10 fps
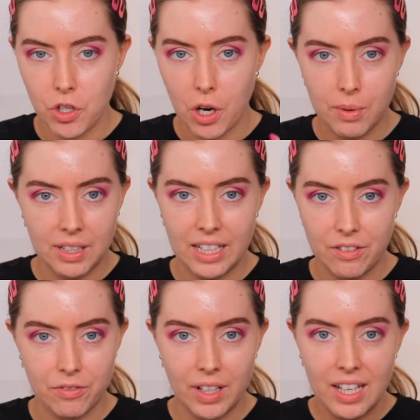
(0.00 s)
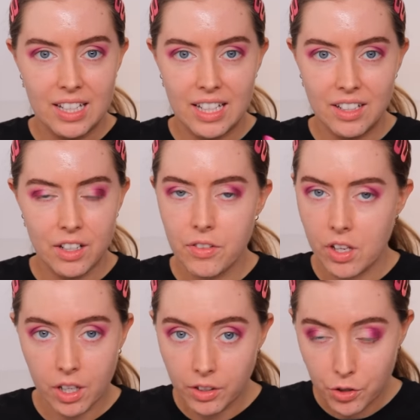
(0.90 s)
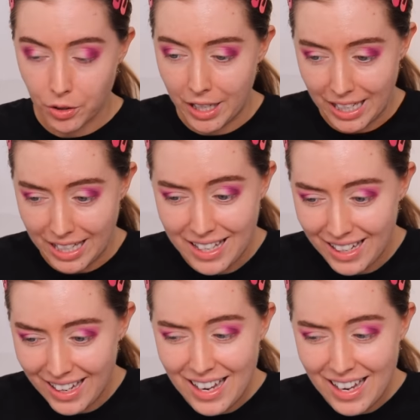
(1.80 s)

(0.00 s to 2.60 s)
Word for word: go and live in another country,